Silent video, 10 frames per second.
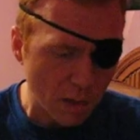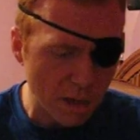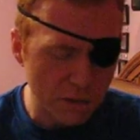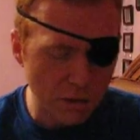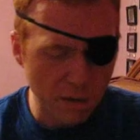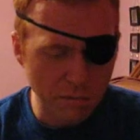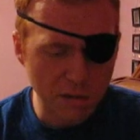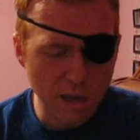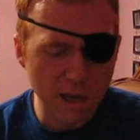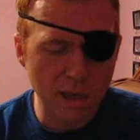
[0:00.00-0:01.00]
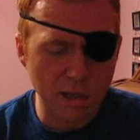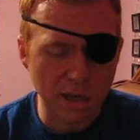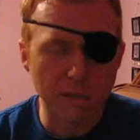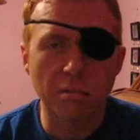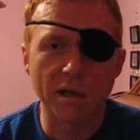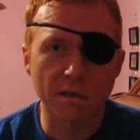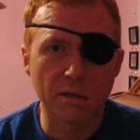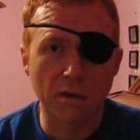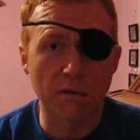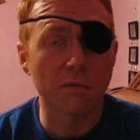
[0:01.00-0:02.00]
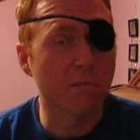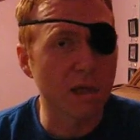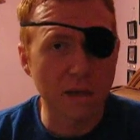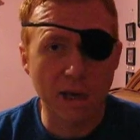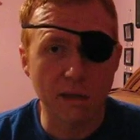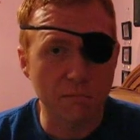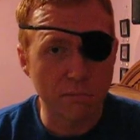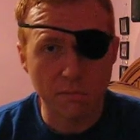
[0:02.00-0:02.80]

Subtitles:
So it was not exactly pleasant to start with, but hey,